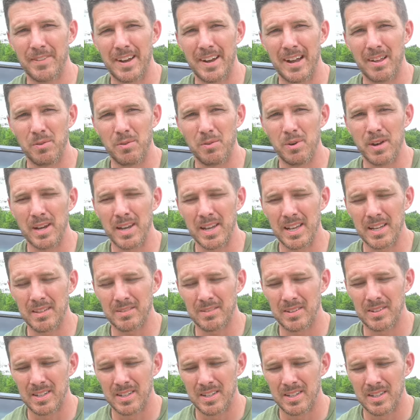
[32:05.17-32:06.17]
out of the way
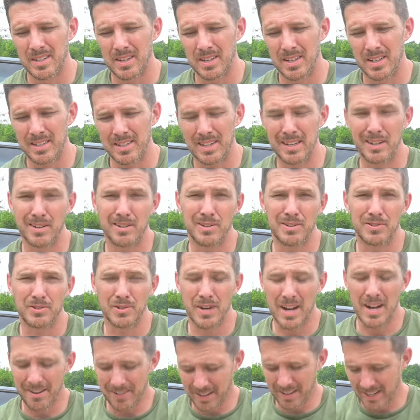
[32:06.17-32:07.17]
and get her to
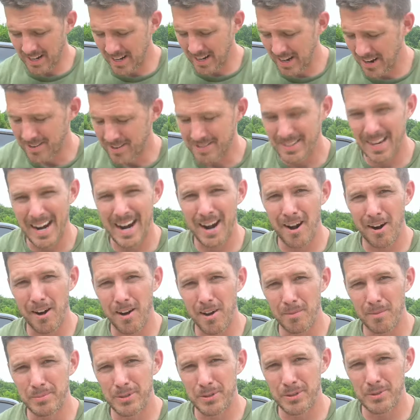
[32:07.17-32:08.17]
drive. I got to air a tire
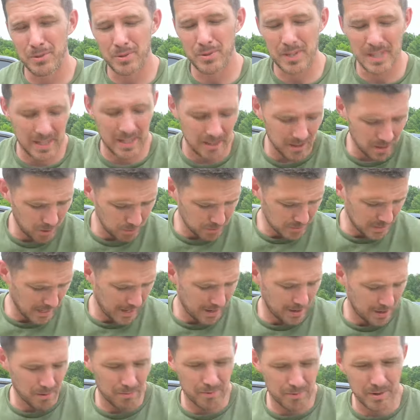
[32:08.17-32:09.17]
up too. We got a low
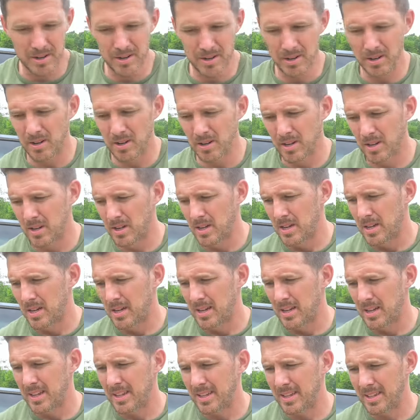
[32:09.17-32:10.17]
tire over here,
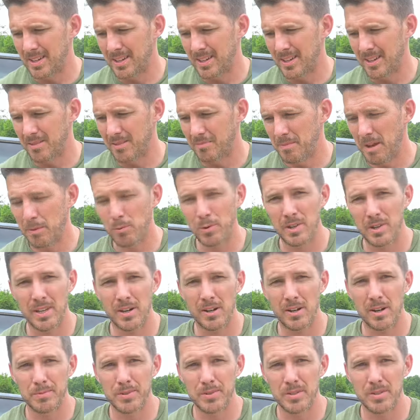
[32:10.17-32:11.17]
and maybe we can get
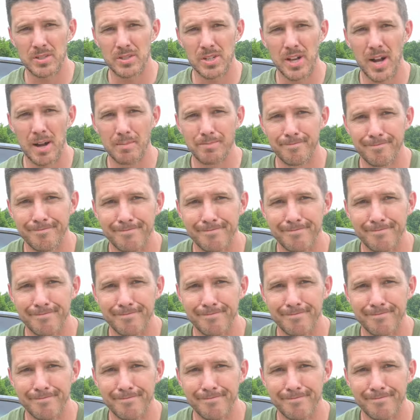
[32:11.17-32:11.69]
her up to the shop.